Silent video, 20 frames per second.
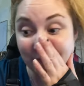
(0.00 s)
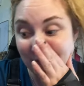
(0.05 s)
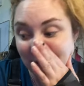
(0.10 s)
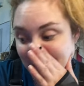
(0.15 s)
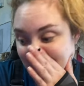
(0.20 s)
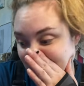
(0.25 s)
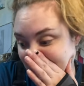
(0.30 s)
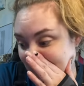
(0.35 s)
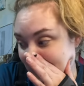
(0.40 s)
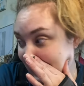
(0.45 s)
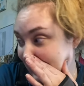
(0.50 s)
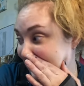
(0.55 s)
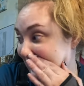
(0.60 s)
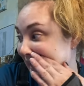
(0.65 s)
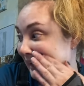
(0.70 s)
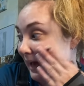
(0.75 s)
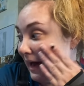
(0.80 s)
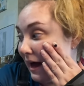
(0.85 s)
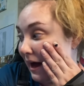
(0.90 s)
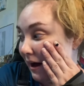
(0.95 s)
design
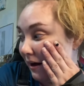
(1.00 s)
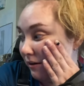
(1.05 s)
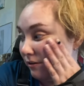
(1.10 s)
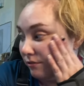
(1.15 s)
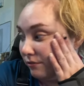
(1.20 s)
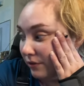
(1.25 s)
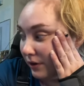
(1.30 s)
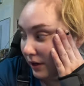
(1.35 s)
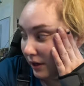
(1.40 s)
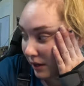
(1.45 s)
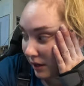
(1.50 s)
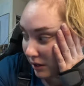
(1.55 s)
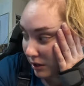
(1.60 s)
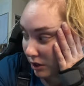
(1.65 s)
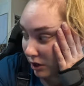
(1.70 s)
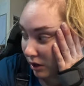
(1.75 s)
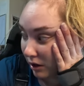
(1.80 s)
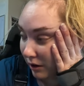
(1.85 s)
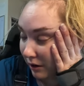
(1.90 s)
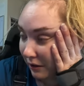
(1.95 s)
I have
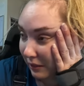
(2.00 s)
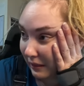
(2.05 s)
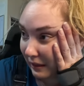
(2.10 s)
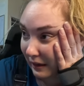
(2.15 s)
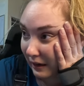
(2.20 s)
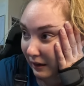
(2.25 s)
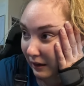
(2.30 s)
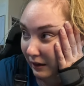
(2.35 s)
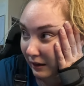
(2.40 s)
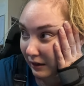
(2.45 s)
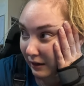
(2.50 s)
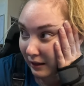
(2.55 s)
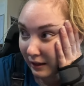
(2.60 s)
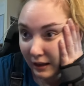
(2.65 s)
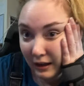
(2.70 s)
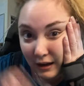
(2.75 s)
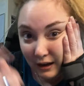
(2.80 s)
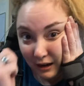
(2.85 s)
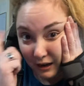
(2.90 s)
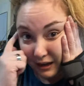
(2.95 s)
currently
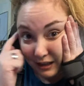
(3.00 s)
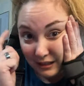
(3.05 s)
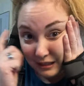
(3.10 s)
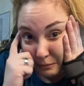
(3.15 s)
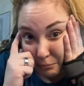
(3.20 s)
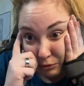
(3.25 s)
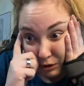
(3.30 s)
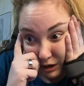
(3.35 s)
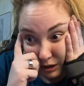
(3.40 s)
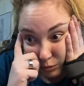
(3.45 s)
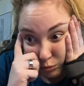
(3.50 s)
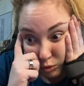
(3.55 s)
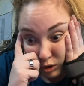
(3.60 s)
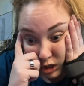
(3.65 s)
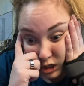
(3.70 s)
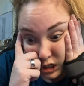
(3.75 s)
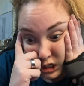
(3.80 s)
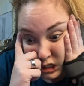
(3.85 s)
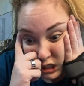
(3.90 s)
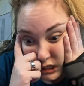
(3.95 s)
in the
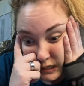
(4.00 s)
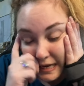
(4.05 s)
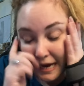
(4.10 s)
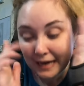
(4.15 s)
Brainworks.